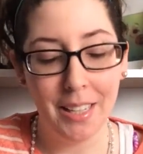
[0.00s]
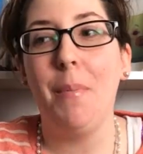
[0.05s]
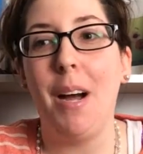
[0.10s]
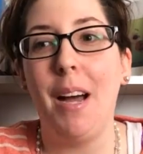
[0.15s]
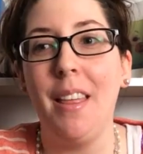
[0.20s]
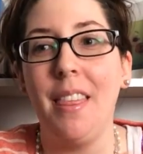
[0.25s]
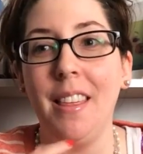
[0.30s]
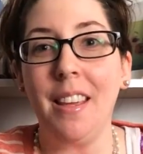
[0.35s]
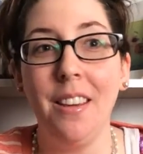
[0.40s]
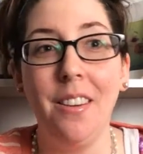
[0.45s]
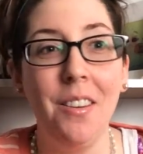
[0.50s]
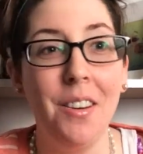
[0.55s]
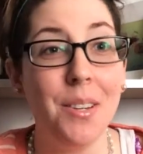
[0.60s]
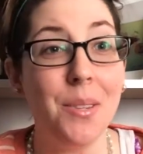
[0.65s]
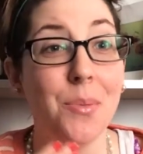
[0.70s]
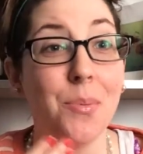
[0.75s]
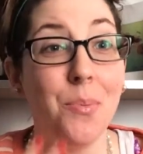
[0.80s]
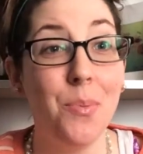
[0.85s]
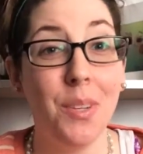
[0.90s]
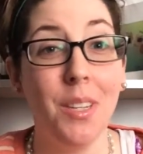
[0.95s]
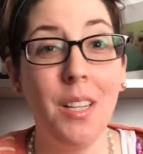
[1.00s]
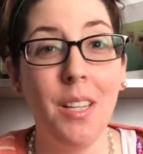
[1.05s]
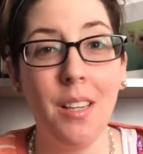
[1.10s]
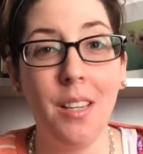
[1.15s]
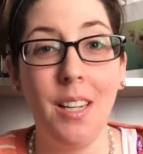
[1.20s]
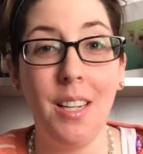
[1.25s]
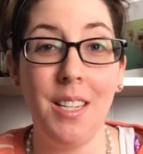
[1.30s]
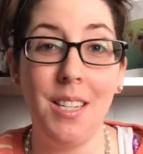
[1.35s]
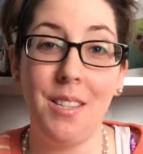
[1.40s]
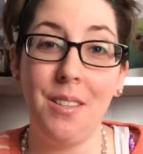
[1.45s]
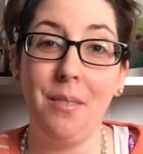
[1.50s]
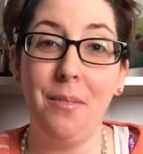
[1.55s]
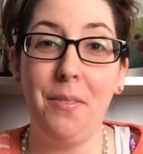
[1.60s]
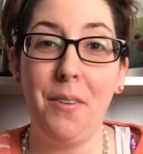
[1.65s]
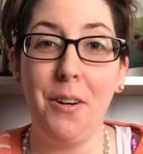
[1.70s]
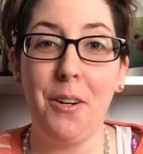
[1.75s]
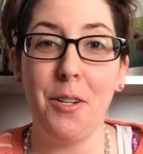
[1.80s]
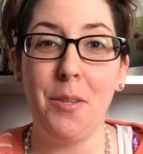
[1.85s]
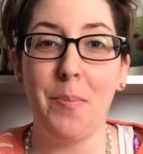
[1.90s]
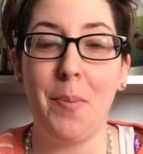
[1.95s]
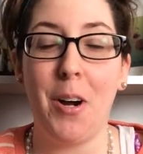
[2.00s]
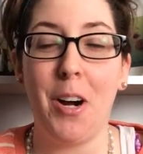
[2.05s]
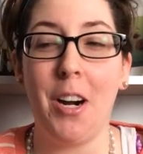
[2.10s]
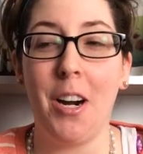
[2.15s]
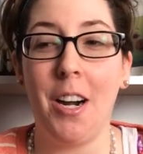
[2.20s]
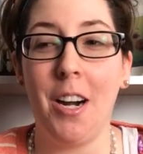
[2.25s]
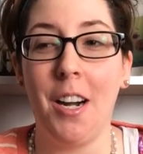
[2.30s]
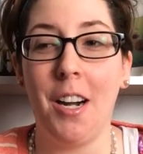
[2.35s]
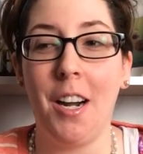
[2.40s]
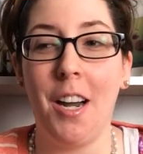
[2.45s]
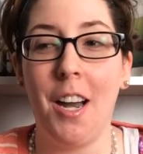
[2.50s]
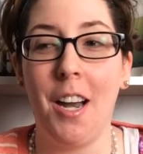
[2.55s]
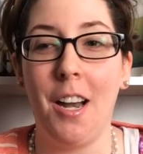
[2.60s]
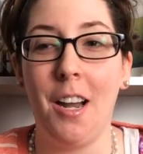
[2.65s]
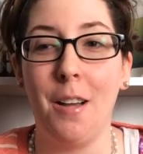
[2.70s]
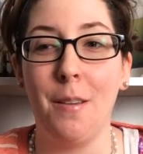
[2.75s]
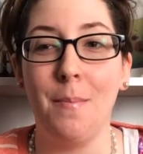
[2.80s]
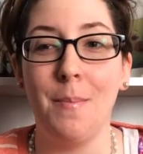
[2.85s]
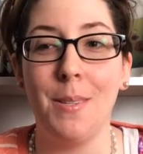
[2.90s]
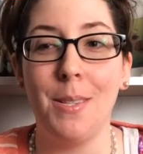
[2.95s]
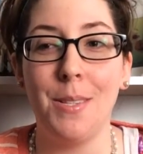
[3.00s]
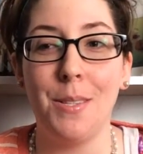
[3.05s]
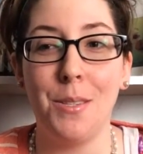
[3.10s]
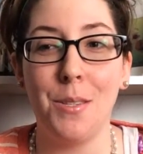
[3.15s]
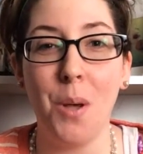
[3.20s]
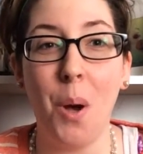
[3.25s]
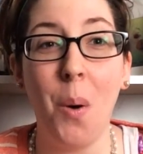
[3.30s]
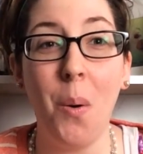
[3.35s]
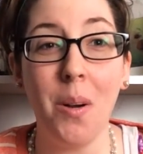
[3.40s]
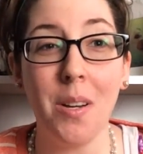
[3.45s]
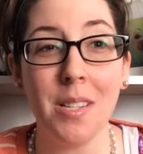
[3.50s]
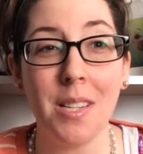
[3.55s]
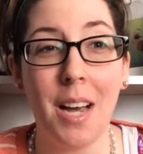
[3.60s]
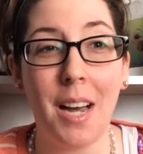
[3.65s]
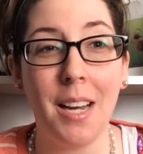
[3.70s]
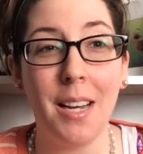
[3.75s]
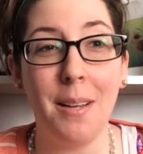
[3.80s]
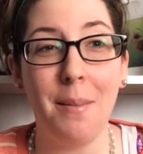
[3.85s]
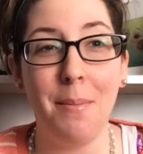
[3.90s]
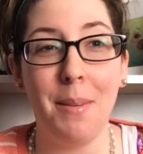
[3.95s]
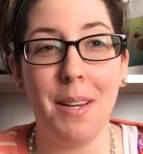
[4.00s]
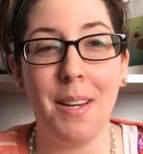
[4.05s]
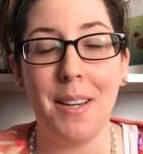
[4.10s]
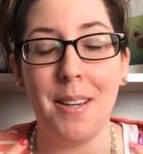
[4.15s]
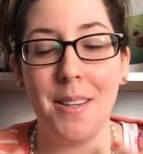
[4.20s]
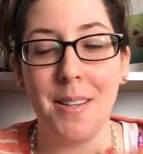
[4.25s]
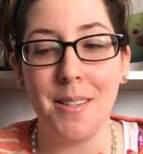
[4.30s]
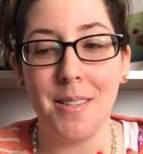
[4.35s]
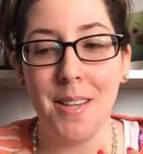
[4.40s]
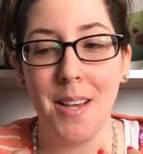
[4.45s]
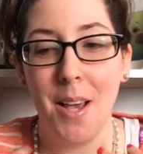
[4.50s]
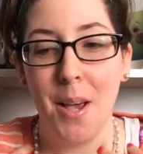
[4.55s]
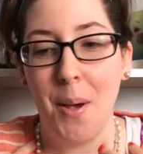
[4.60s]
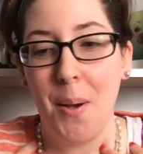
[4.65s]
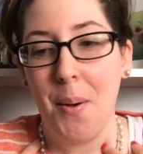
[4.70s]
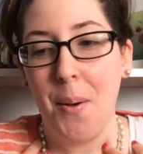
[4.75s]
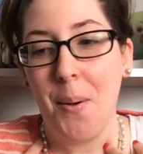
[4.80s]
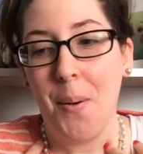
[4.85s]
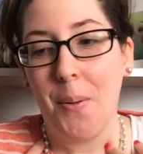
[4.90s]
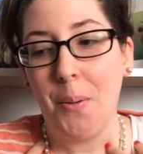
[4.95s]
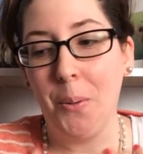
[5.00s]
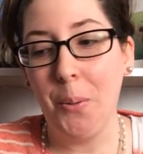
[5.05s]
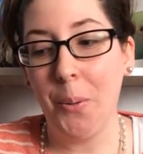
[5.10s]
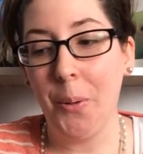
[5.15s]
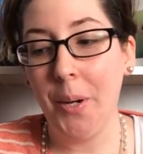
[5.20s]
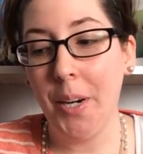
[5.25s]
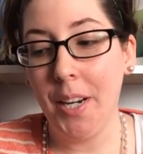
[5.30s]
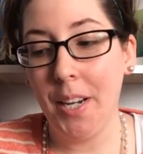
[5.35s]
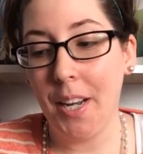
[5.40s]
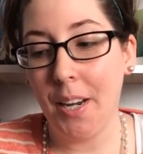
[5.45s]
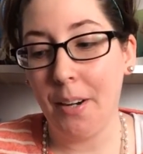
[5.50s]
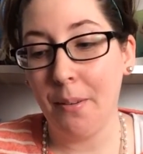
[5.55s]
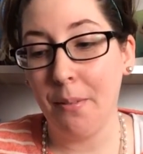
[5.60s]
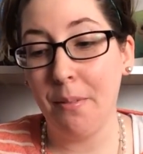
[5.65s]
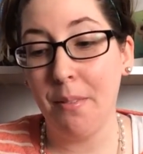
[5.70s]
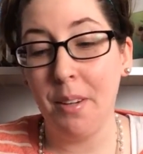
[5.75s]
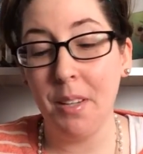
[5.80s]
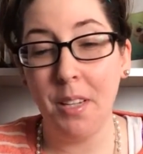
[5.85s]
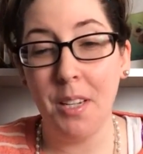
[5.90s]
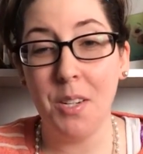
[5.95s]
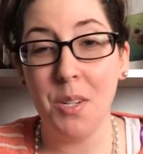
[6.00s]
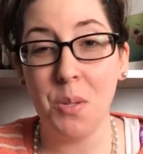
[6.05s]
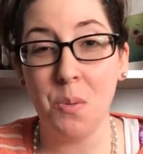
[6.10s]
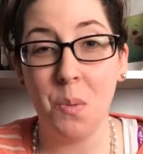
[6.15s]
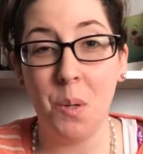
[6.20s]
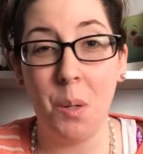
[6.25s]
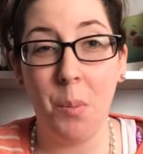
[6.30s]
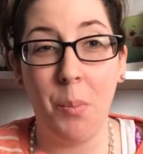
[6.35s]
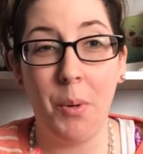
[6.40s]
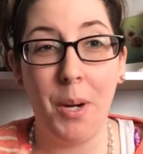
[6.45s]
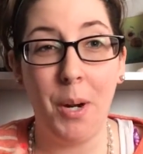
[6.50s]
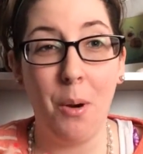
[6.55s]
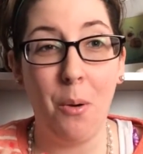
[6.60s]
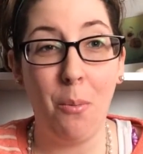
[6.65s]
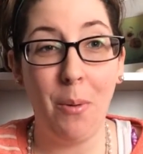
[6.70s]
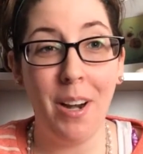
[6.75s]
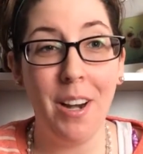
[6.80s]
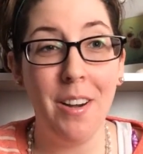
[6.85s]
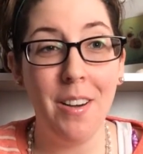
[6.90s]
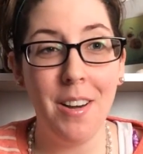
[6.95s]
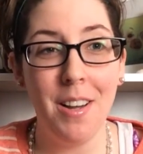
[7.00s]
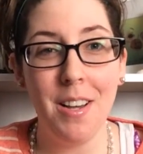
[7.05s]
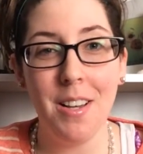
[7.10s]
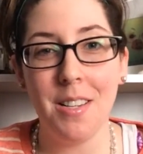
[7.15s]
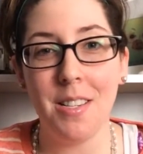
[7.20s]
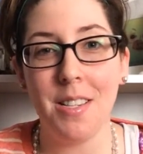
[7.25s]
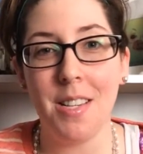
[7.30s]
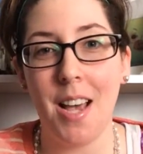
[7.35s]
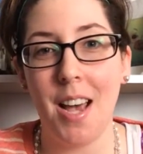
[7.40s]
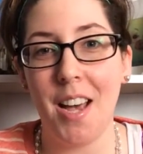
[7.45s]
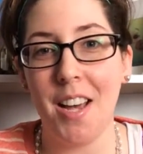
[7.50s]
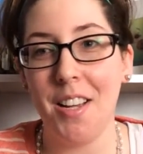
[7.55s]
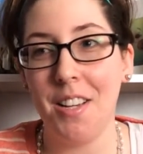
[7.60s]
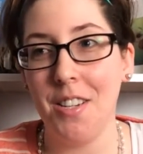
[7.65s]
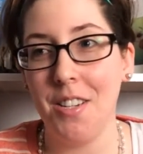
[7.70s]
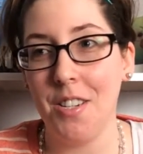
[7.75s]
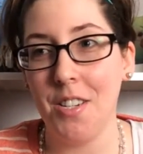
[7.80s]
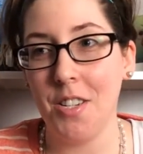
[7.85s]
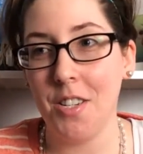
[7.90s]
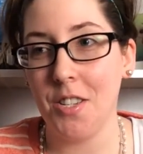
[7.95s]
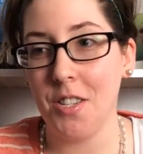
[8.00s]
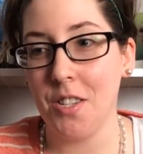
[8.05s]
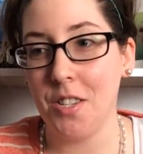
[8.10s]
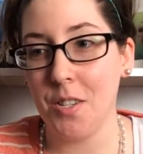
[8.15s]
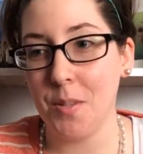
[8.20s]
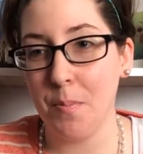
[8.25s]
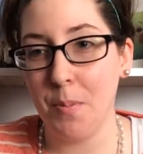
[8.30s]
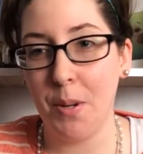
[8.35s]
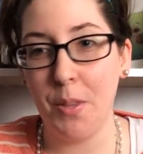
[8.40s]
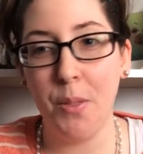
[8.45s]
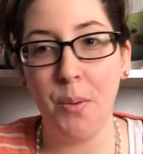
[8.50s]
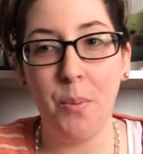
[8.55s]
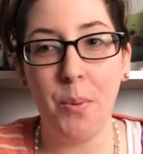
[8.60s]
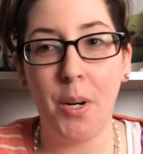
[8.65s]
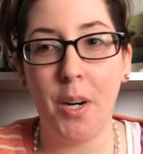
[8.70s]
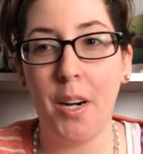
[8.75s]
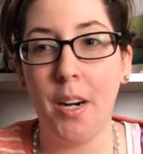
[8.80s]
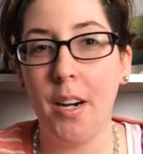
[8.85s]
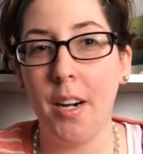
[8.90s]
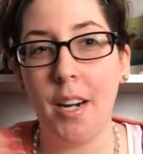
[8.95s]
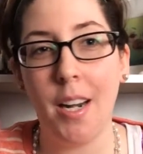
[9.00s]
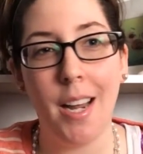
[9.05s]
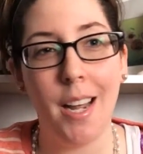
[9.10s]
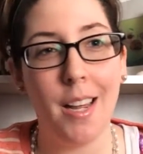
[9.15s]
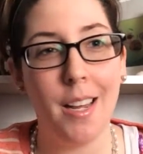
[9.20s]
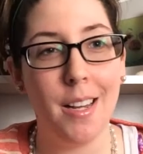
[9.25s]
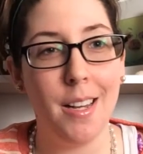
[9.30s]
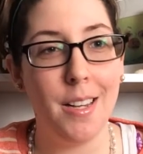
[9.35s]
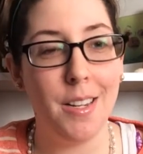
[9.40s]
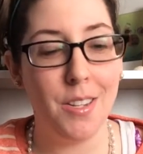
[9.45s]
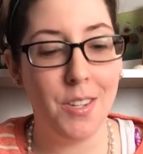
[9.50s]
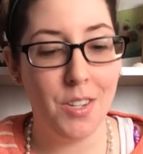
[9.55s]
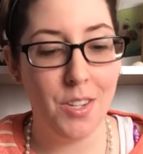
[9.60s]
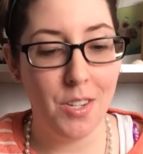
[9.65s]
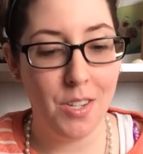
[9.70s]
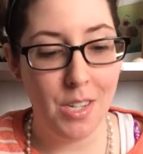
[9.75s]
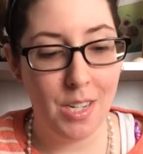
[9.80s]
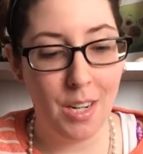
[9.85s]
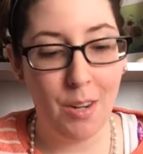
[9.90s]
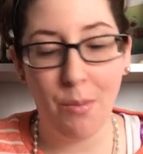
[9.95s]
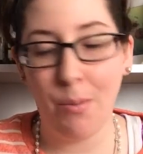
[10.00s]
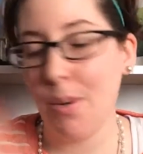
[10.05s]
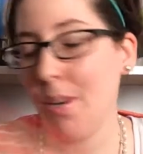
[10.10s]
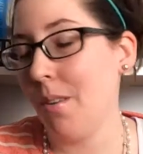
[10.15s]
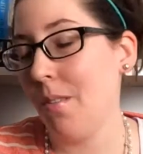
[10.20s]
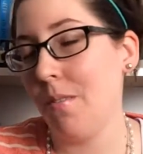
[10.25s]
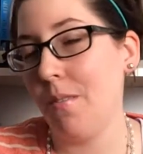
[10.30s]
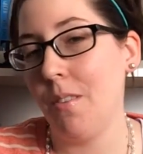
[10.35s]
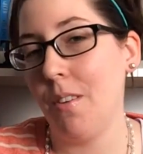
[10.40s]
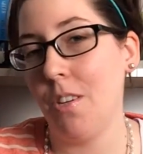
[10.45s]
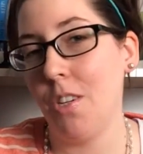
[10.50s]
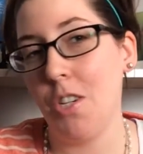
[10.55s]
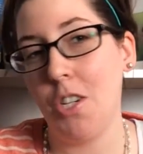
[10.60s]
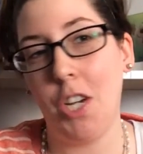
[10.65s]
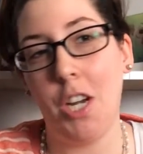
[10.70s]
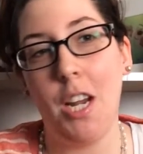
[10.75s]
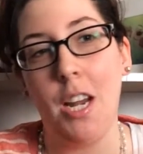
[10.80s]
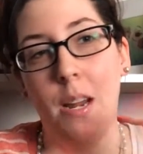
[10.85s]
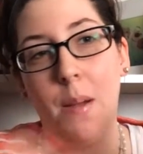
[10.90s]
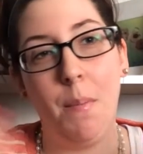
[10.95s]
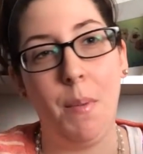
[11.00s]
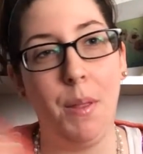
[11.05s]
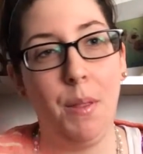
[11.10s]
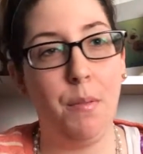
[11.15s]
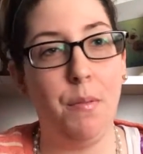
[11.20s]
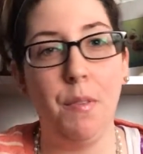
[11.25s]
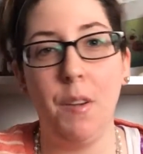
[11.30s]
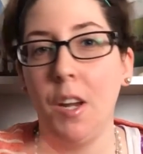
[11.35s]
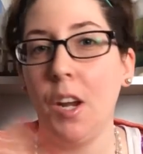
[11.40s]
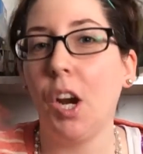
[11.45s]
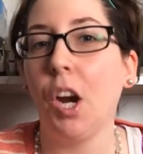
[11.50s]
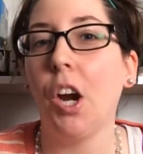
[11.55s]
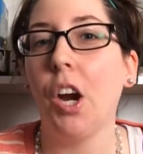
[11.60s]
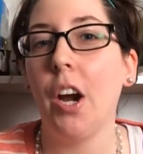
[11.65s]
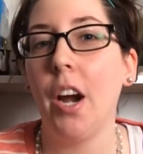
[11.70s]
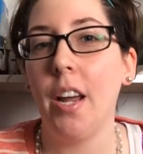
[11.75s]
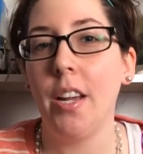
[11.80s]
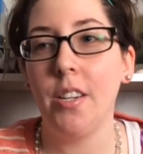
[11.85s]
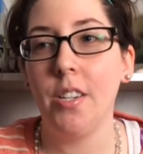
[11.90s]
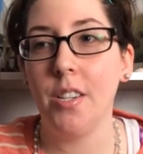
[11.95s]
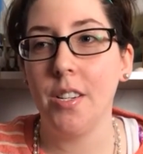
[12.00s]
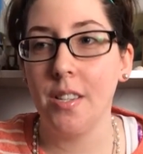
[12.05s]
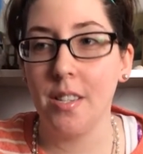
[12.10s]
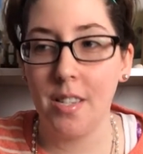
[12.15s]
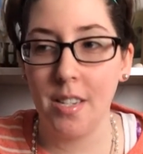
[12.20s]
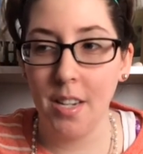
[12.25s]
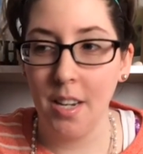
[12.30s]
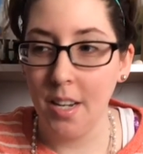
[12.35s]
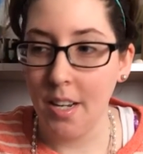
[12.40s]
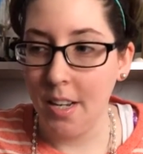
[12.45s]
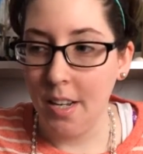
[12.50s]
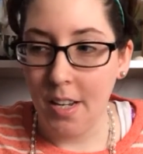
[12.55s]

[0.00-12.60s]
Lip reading: I think you guys really liked the first part, and I'm so excited because Laurie and I really just want to bring awareness and just spread the word and just get rid of the shame and the fear and just